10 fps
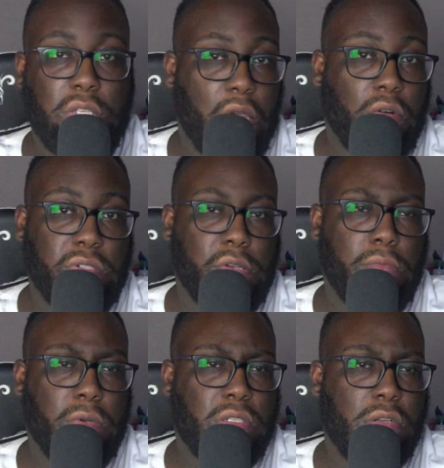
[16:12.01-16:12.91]
also
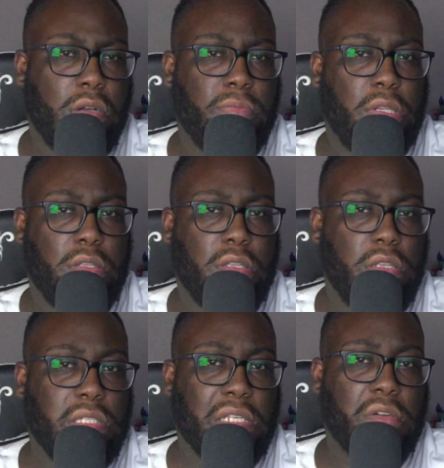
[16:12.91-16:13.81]
was the
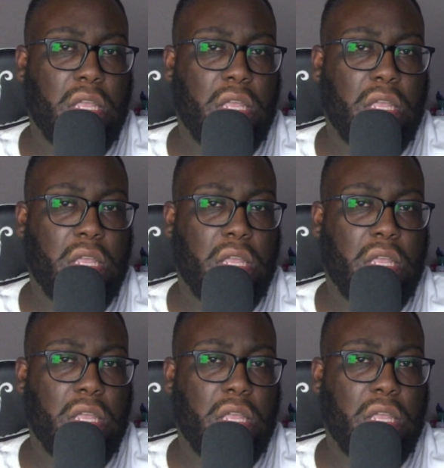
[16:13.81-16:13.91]
Nintendo